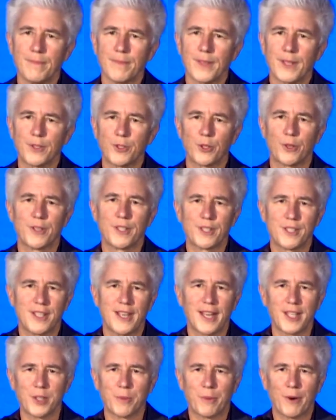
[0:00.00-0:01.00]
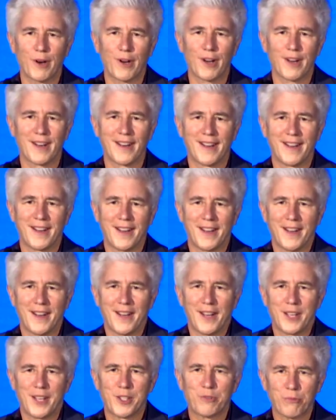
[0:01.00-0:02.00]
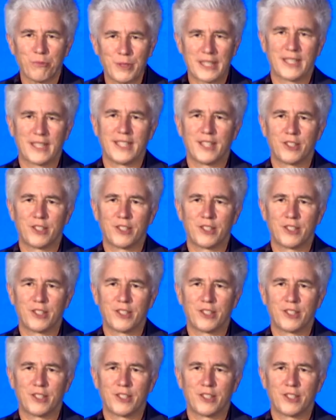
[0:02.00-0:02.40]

So this next part is really